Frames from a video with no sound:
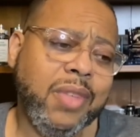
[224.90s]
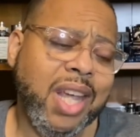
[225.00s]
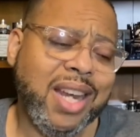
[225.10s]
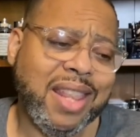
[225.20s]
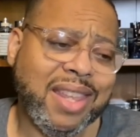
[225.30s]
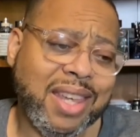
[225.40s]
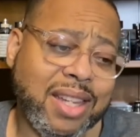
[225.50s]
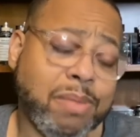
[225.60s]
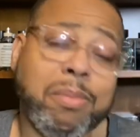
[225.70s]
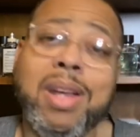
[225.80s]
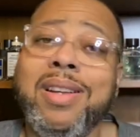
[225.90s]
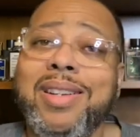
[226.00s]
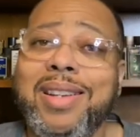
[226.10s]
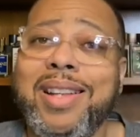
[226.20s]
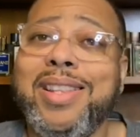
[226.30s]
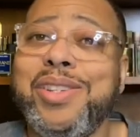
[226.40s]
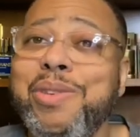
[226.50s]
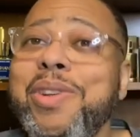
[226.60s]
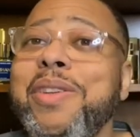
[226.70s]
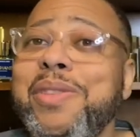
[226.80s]
And I think it's the
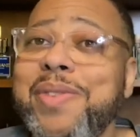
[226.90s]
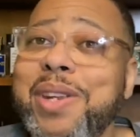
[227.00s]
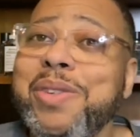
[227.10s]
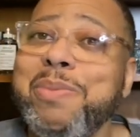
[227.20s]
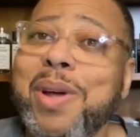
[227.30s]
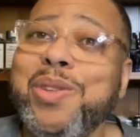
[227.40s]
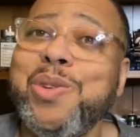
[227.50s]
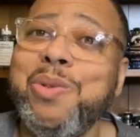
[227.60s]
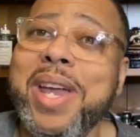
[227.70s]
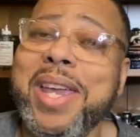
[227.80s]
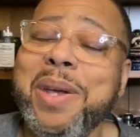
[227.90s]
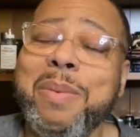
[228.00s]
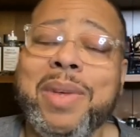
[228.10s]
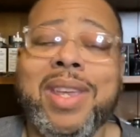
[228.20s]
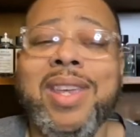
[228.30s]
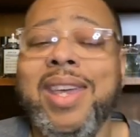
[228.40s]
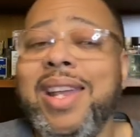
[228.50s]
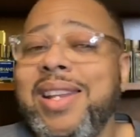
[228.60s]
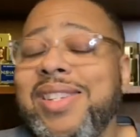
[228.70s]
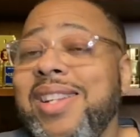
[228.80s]
shooting of this video is about 2 a.m.
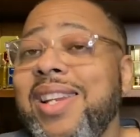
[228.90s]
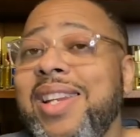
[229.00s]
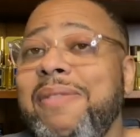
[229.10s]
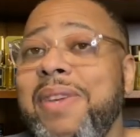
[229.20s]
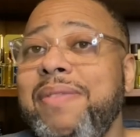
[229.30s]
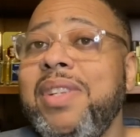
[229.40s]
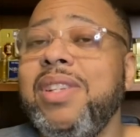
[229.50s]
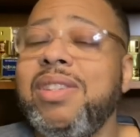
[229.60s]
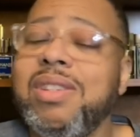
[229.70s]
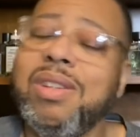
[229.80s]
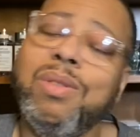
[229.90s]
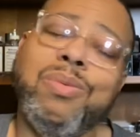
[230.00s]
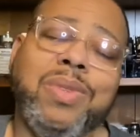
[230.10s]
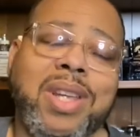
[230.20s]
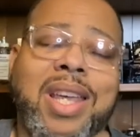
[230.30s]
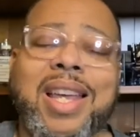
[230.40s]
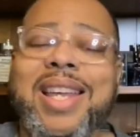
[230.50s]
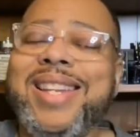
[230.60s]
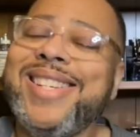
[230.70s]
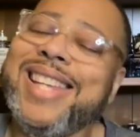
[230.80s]
and it's still in the 50s. So
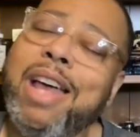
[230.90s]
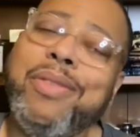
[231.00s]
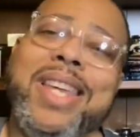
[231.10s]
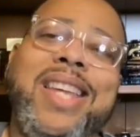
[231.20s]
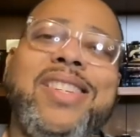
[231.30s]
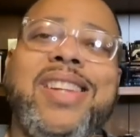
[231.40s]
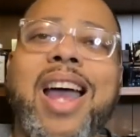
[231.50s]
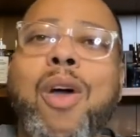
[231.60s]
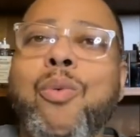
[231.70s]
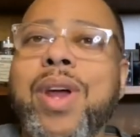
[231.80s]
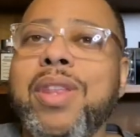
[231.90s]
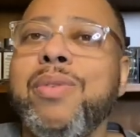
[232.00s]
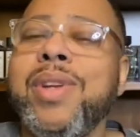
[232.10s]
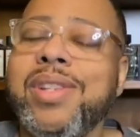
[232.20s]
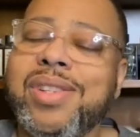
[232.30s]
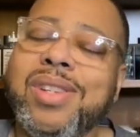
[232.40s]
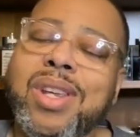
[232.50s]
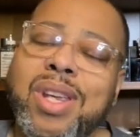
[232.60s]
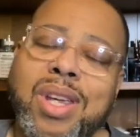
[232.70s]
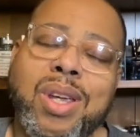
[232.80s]
in the southeast, our weather is
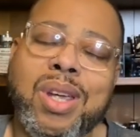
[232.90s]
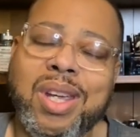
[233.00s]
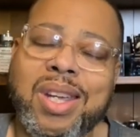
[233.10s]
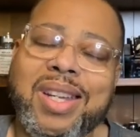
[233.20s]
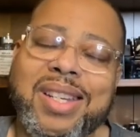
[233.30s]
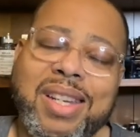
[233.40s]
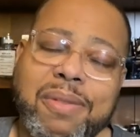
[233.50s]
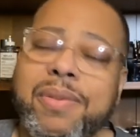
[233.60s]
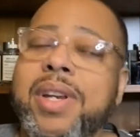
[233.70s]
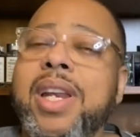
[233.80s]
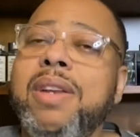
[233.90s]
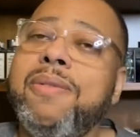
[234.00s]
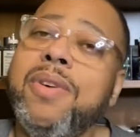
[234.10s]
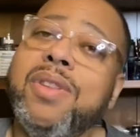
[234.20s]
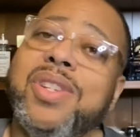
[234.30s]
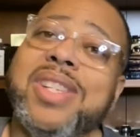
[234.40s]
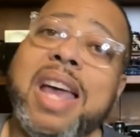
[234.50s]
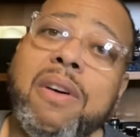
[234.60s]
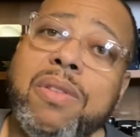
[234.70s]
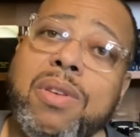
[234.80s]
different. And the further
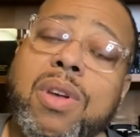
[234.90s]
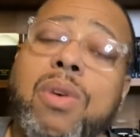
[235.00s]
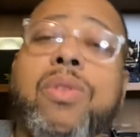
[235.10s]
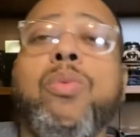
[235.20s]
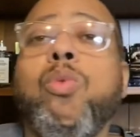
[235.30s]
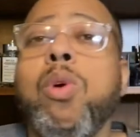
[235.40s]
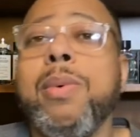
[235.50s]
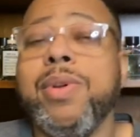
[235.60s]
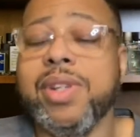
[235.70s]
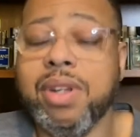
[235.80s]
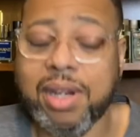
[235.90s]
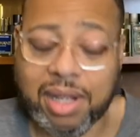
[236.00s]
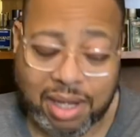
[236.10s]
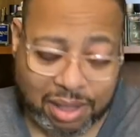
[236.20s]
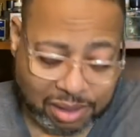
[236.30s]
south you go, the warmer it's going to get.